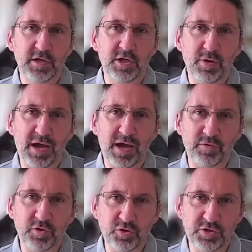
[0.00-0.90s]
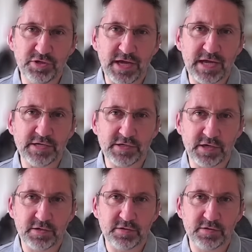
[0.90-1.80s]
You have good
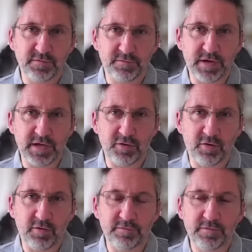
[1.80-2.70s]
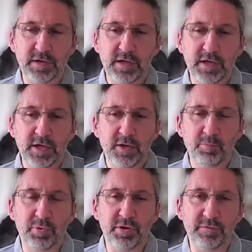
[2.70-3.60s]
data to feed off.
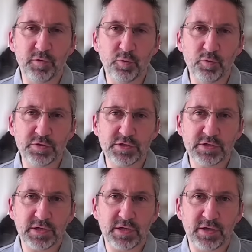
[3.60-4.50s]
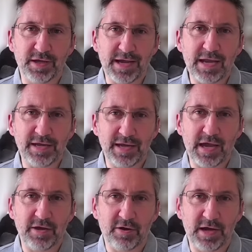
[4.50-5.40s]
But of course, like any
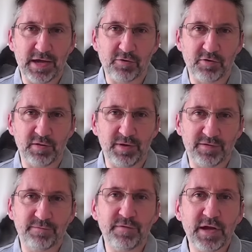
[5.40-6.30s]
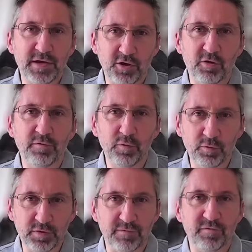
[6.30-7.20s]
AI algorithm, it's feeding off all
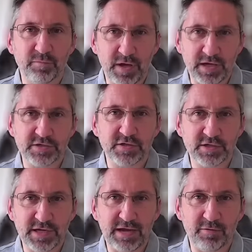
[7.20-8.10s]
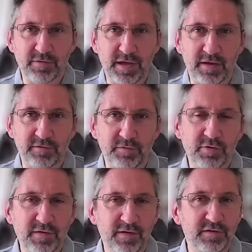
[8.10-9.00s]
the information that's out there. So if you're
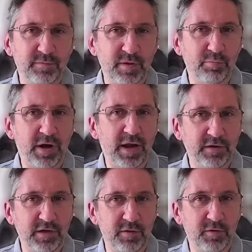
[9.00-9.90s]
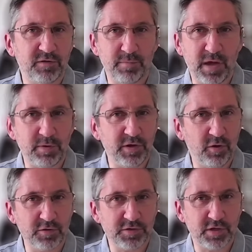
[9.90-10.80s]
creating something brand new, it's maybe
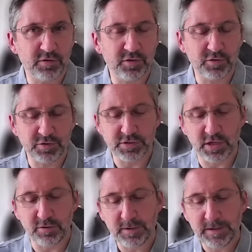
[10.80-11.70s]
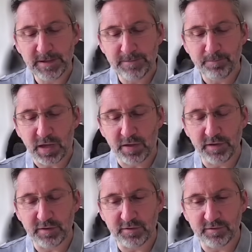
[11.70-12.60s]
not so good. So I
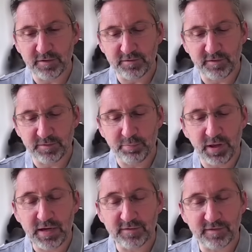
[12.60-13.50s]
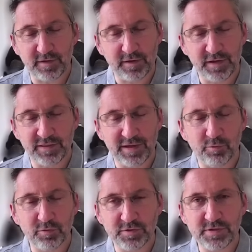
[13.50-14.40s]
think there's a place, and I think there
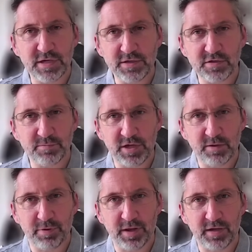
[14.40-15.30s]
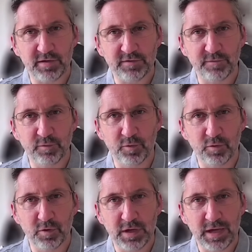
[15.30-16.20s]
will continue to be a place
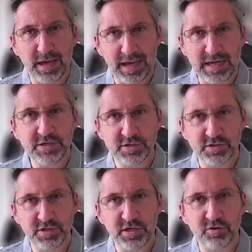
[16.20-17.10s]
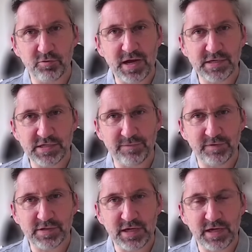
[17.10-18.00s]
for agency
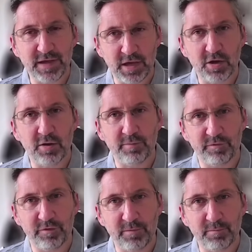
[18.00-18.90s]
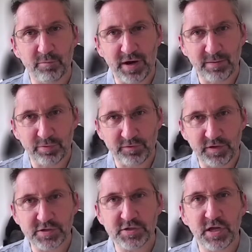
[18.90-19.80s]
creativity and that upfront brand
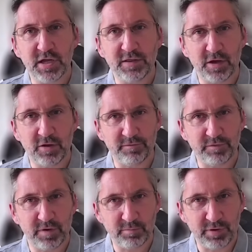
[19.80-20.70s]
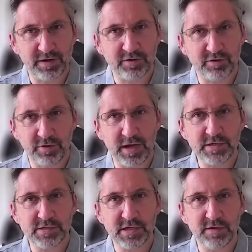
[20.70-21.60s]
positioning, that upfront brand
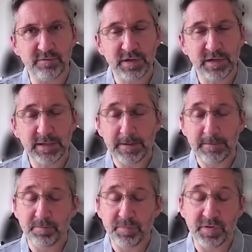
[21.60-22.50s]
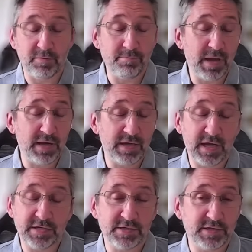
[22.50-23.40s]
creative. There are many
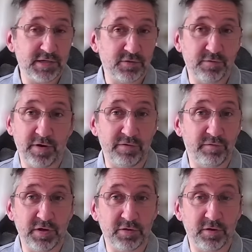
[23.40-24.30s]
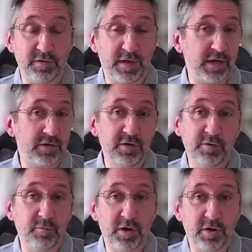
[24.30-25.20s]
agencies who are very, very good at that, including
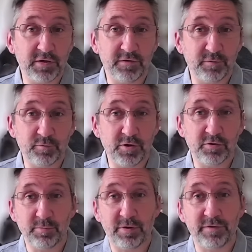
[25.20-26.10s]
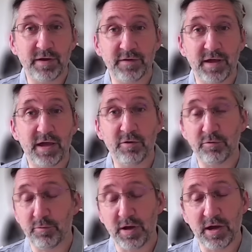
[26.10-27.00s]
where I used to work with my friends at
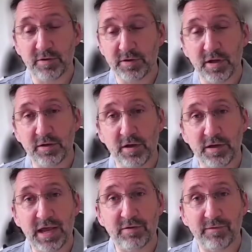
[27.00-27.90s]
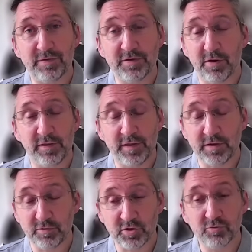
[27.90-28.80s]
Healthware and now Eversana. They
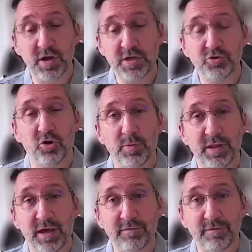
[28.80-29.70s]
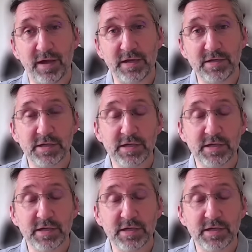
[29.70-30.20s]
do a great job at that phase.